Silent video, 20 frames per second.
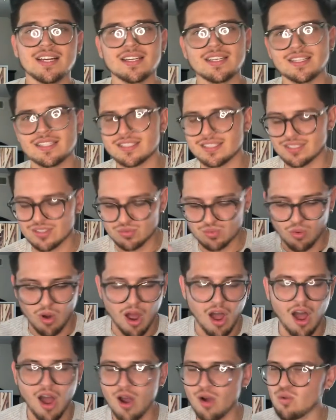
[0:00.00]
This is
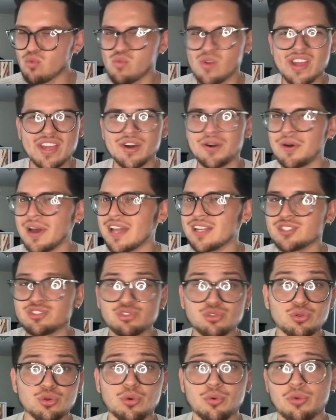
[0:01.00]
raw, real, and
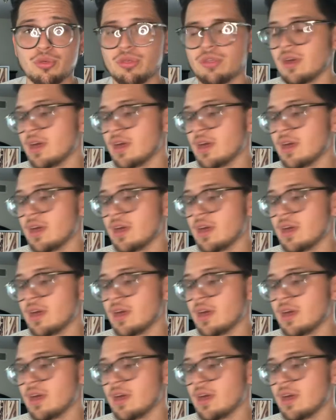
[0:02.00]
truth.